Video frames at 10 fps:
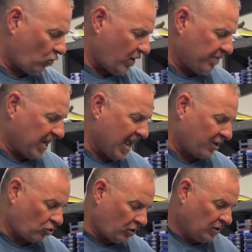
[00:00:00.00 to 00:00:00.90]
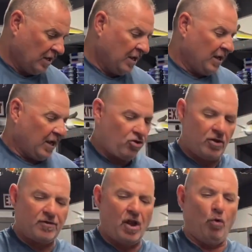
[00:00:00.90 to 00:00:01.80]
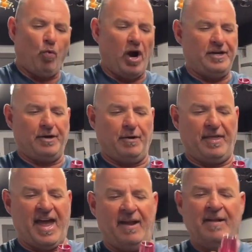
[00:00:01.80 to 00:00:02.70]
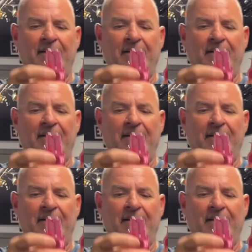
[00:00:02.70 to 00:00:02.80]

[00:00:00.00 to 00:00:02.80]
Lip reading: swimming action, it's just no wonder that,